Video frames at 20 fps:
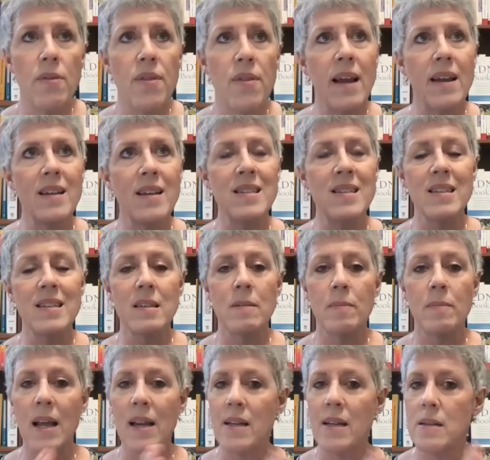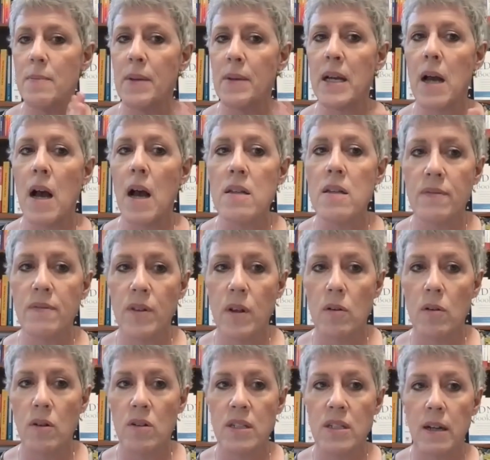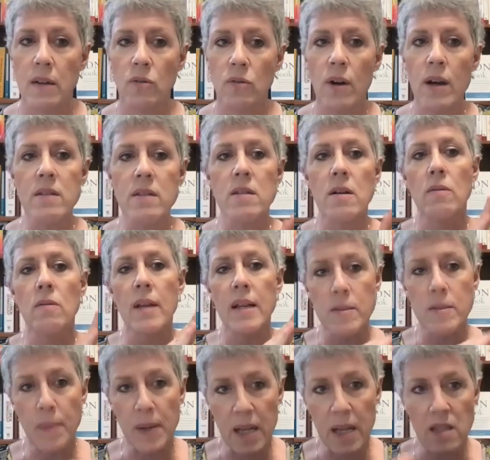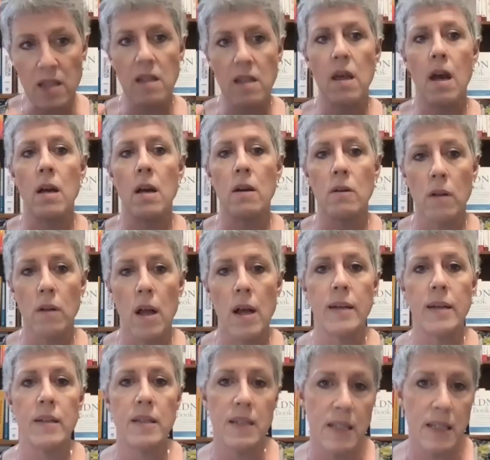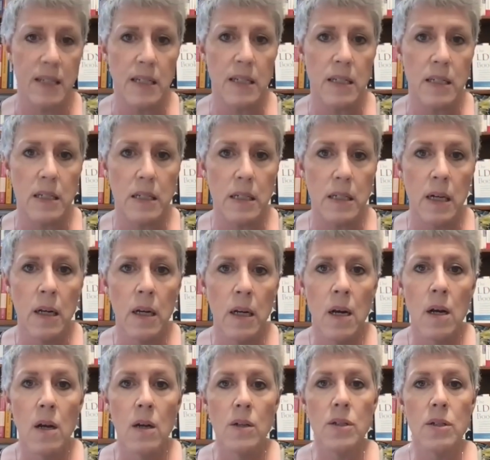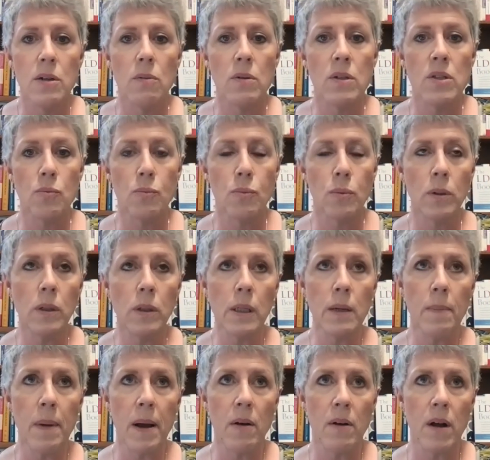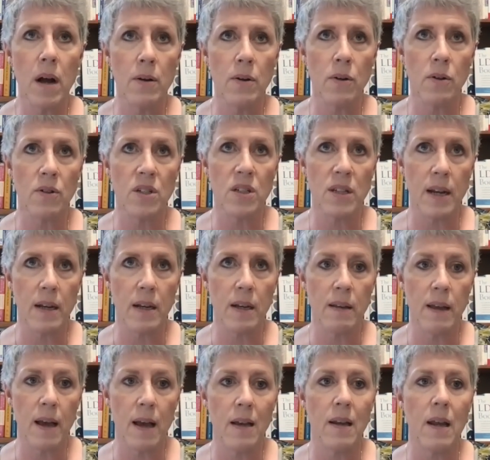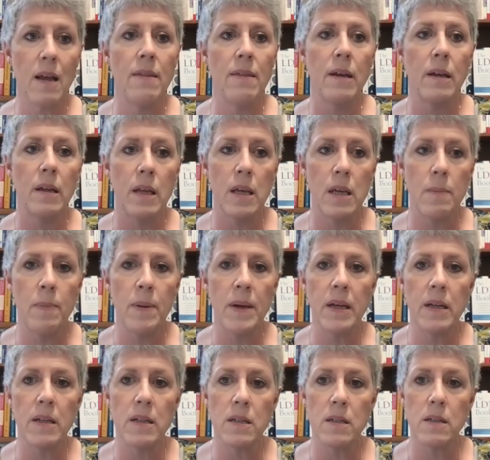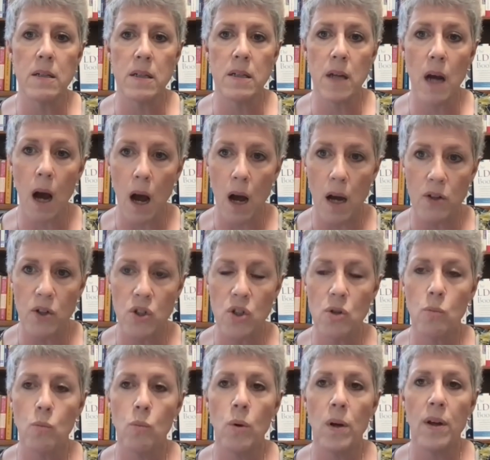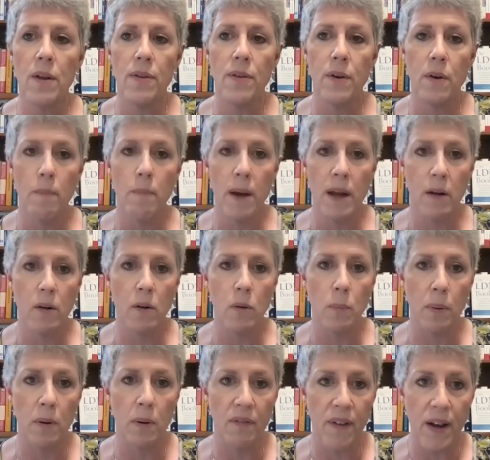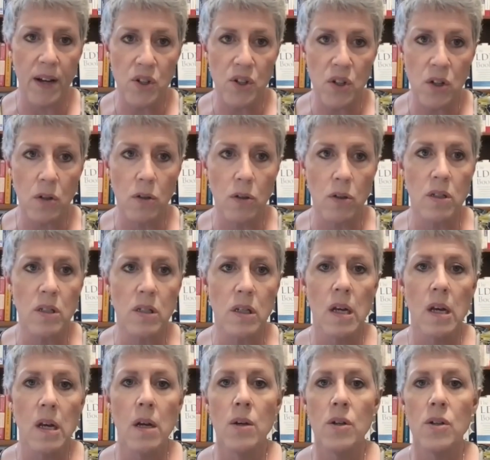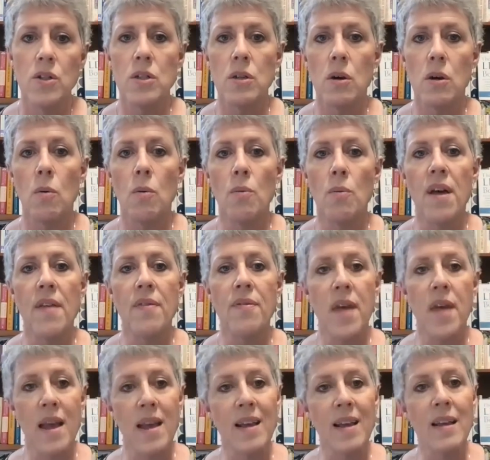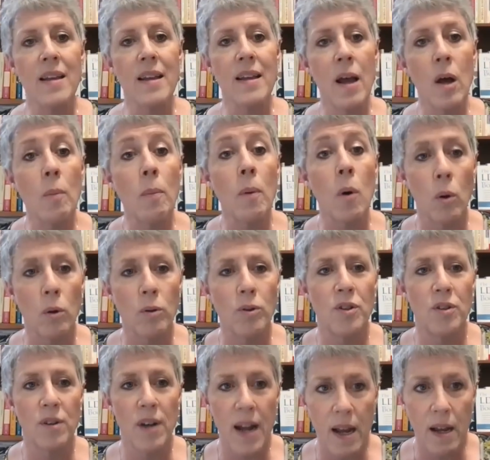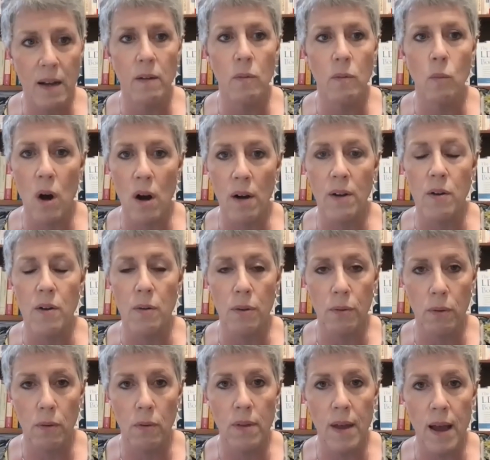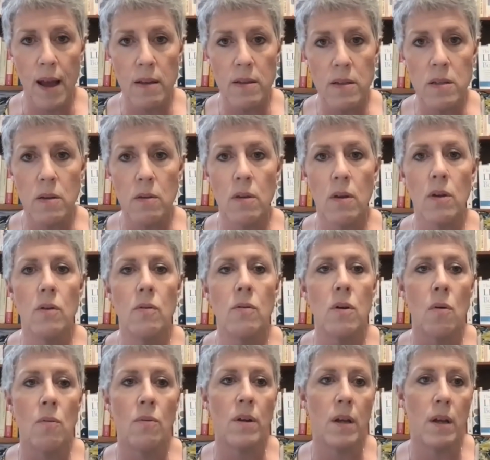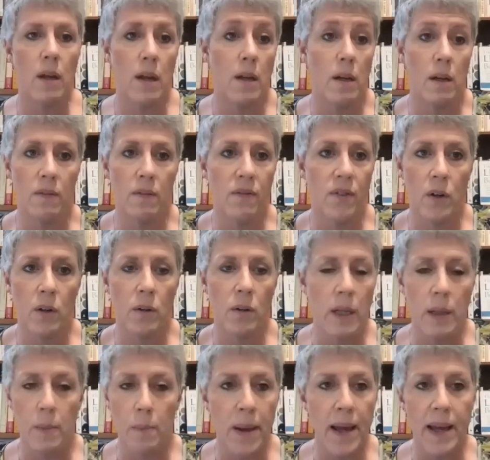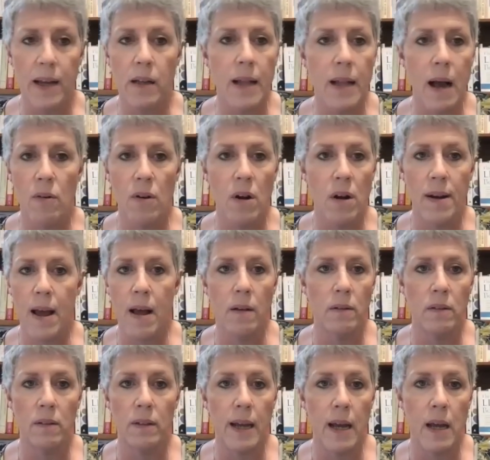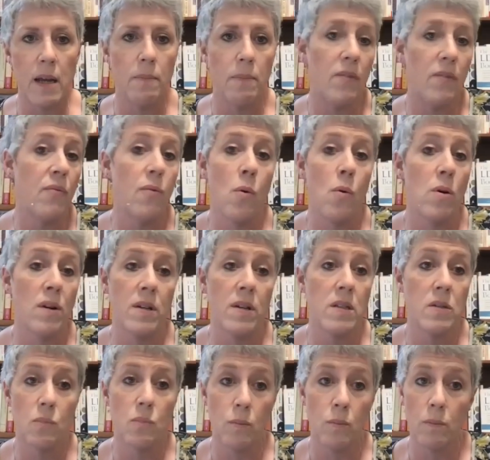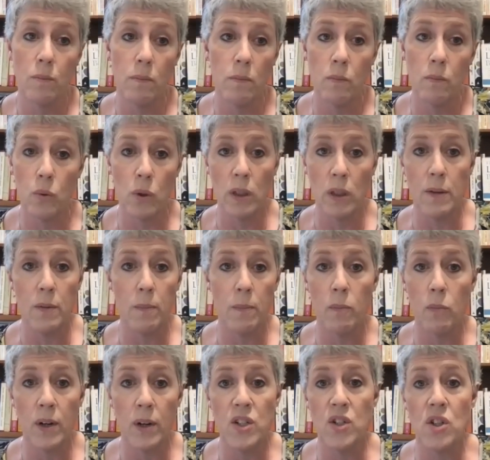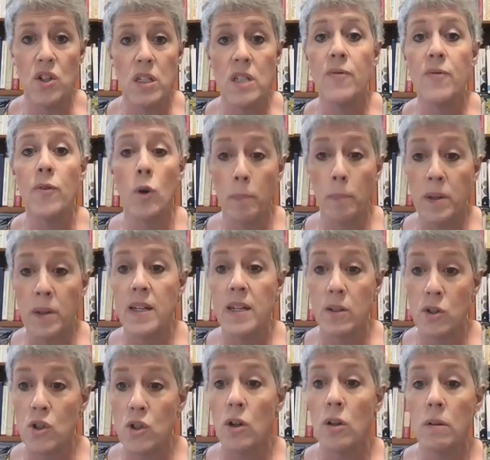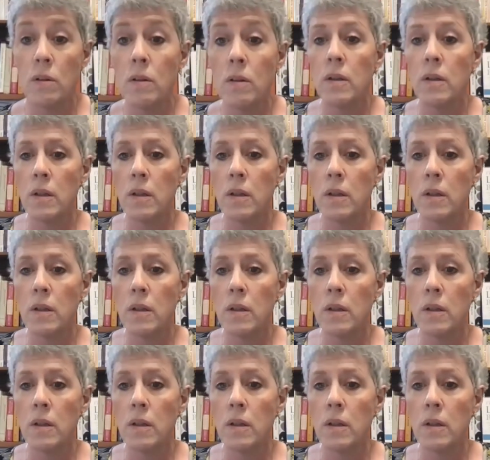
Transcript: that isn't because of low-dose naltrexone. That's because of the underlying disease. So it's really about understanding that and then keeping in touch with your medical professionals so that they can help hold your hand and walk you through that so that you don't inadvertently bail out on LDN before it's really reached its full potential.